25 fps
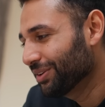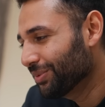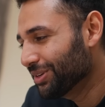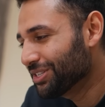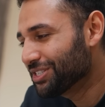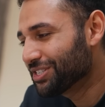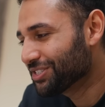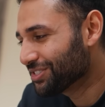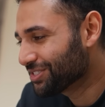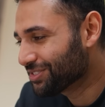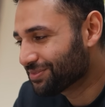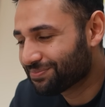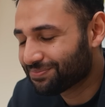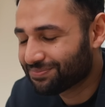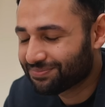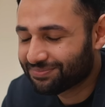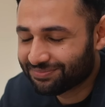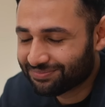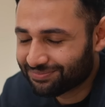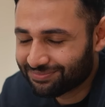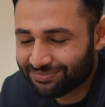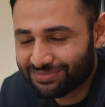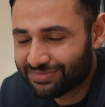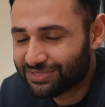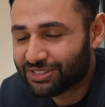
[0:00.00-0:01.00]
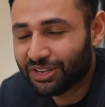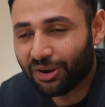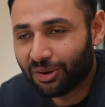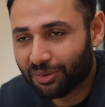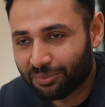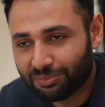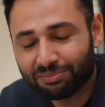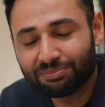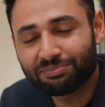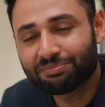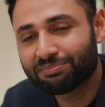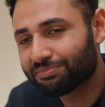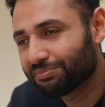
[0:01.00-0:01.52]
Which is
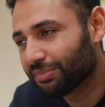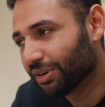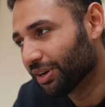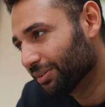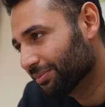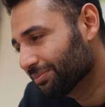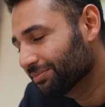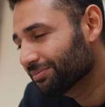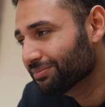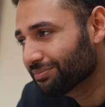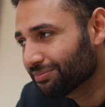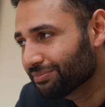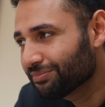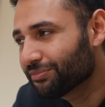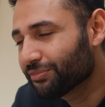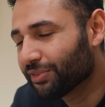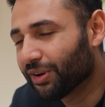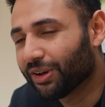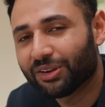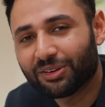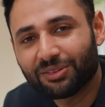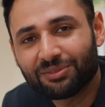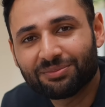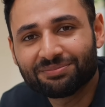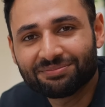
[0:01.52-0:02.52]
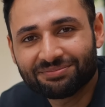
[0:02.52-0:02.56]
dumb, but fun.